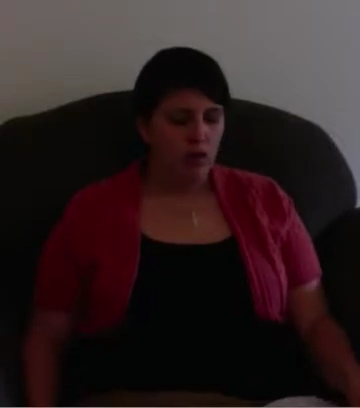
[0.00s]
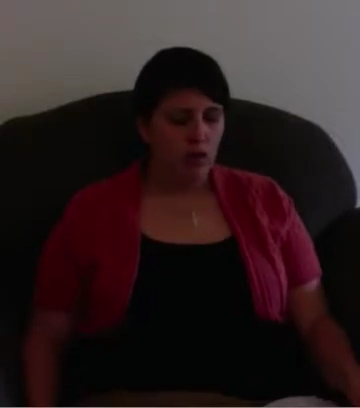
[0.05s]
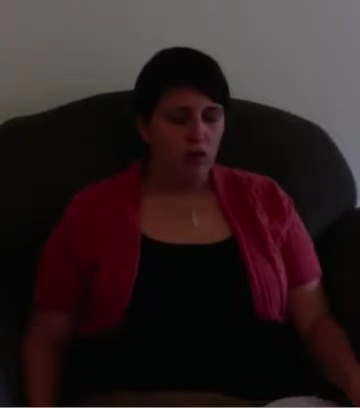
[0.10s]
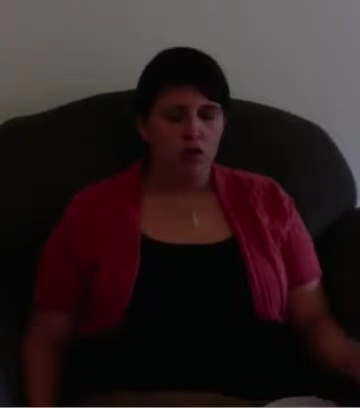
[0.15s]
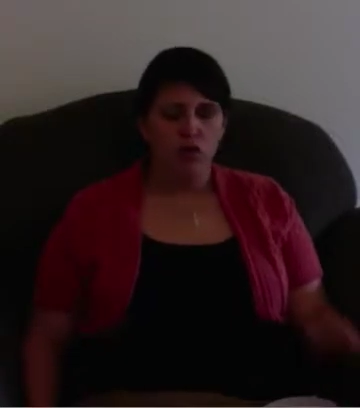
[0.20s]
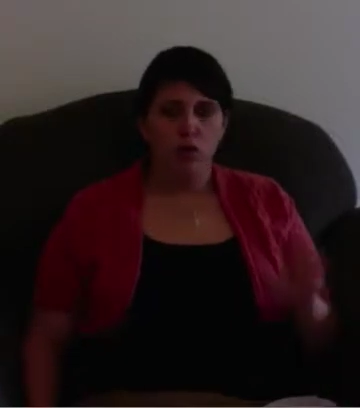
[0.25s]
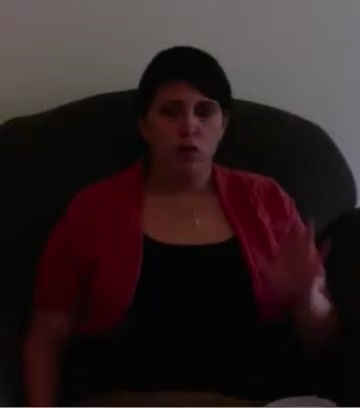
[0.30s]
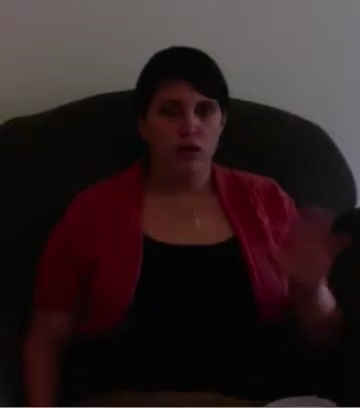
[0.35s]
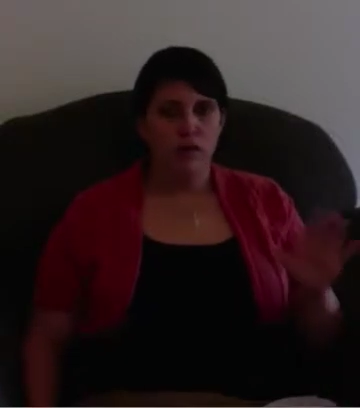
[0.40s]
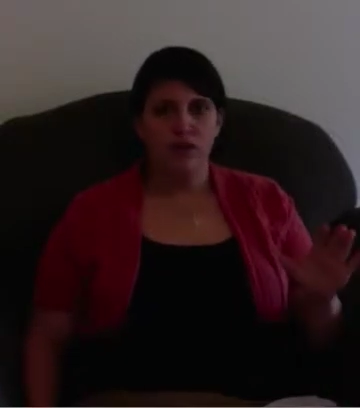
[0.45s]

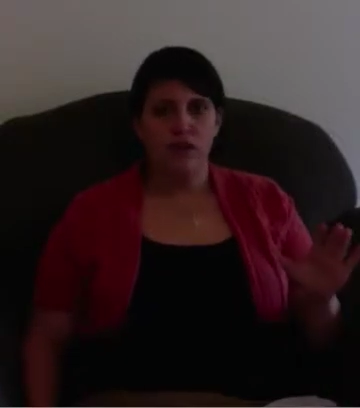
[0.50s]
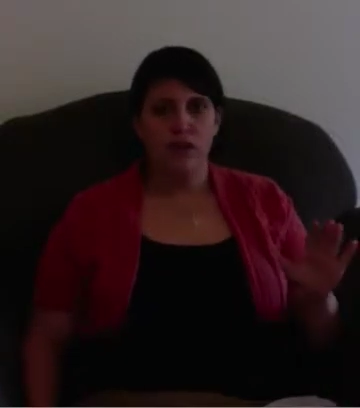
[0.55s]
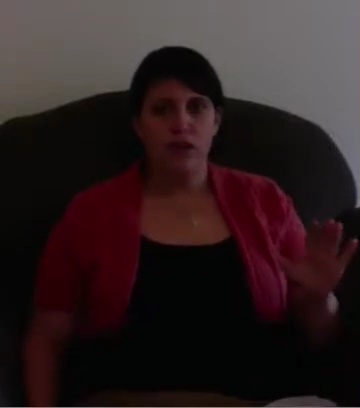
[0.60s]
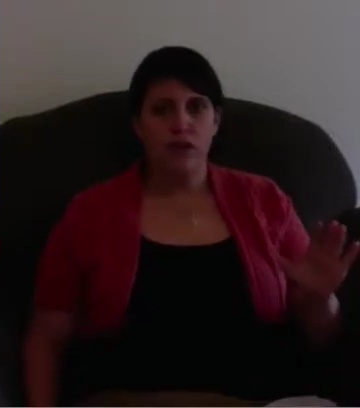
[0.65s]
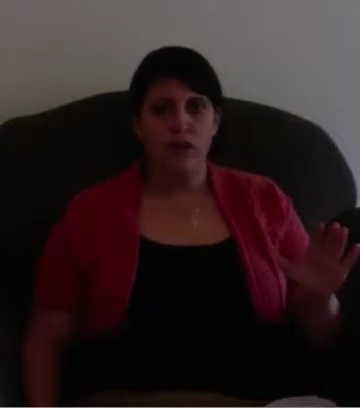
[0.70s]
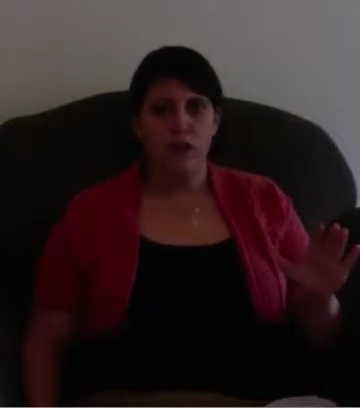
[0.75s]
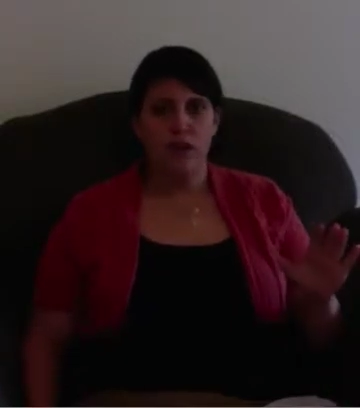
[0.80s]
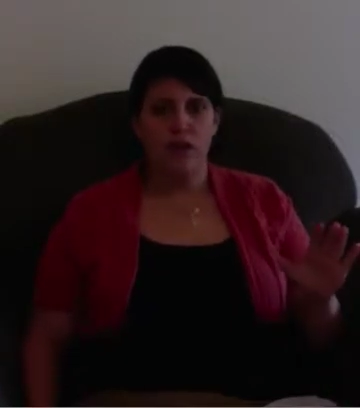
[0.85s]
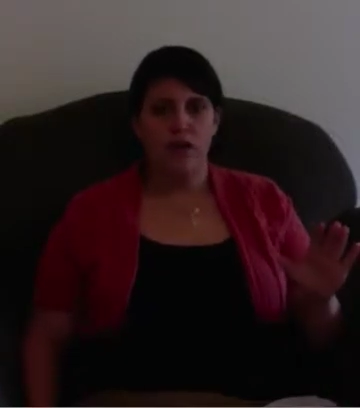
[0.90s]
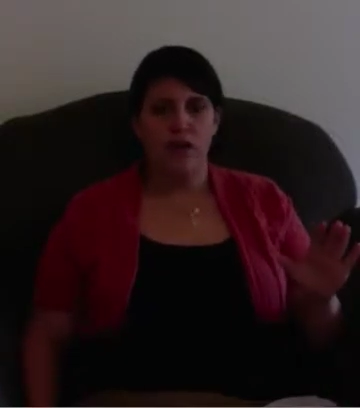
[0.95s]
So what does that
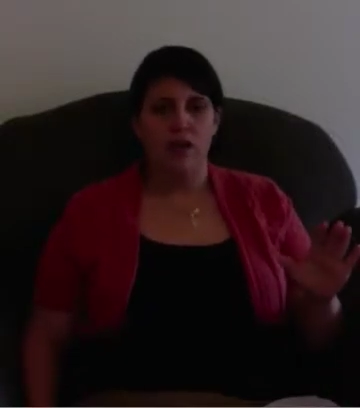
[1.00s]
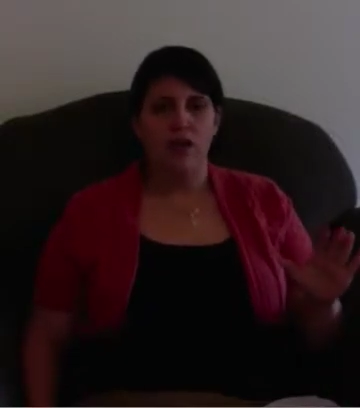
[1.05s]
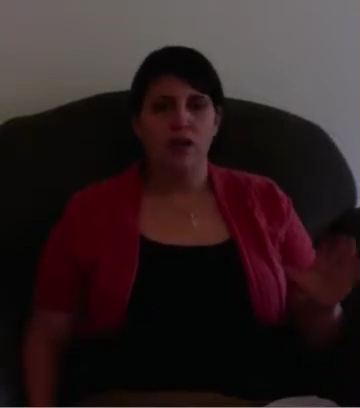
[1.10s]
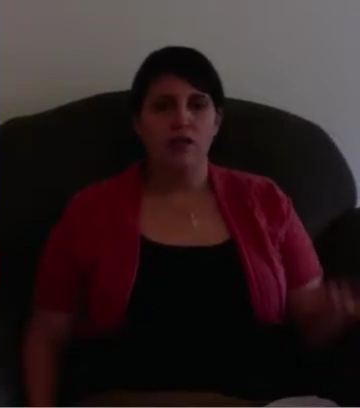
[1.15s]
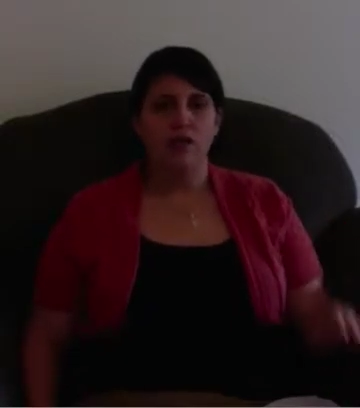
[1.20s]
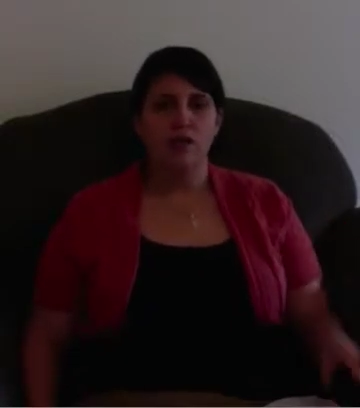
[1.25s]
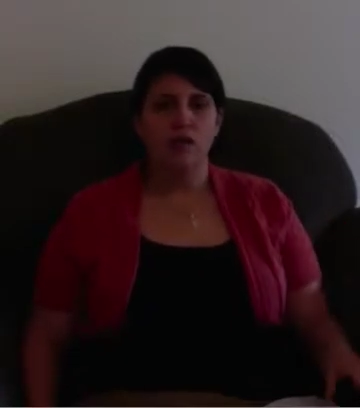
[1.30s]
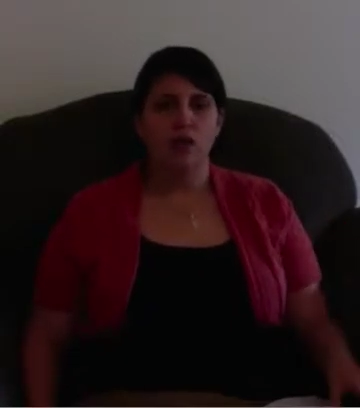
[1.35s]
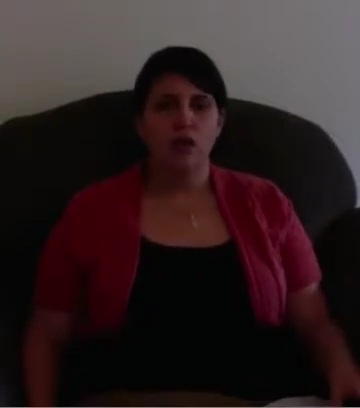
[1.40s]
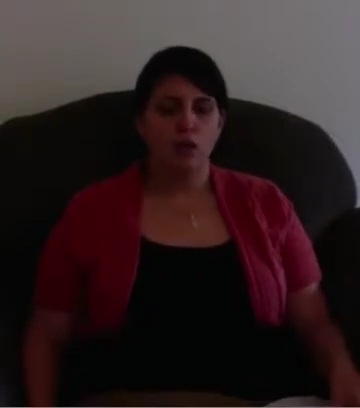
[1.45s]
mean?
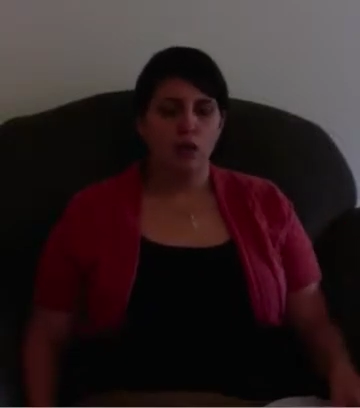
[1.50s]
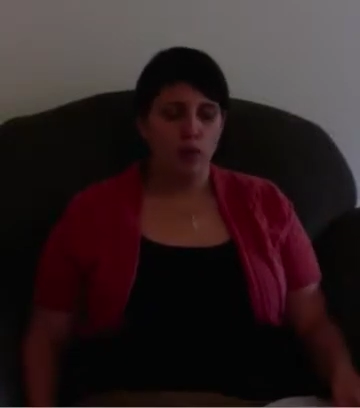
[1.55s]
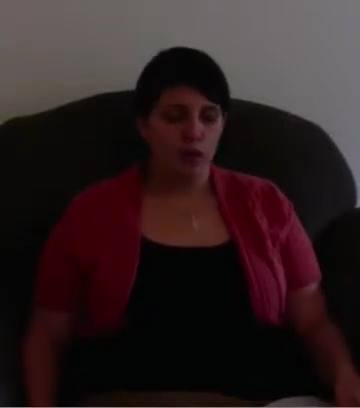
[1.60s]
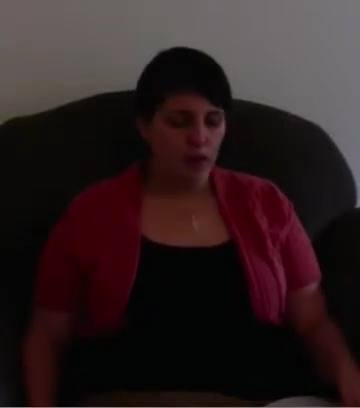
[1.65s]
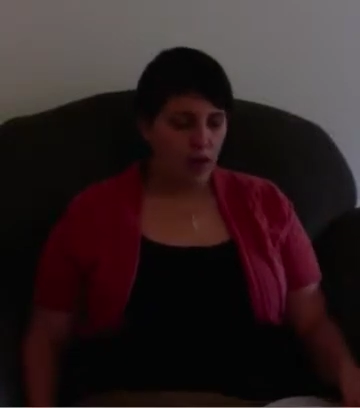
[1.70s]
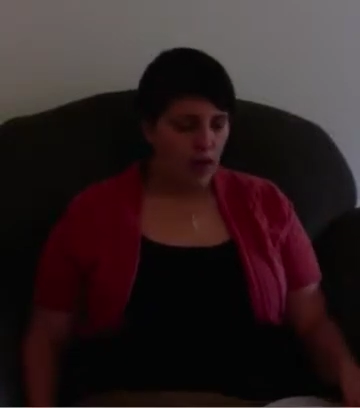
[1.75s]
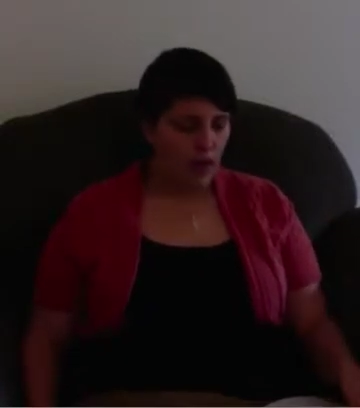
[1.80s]
So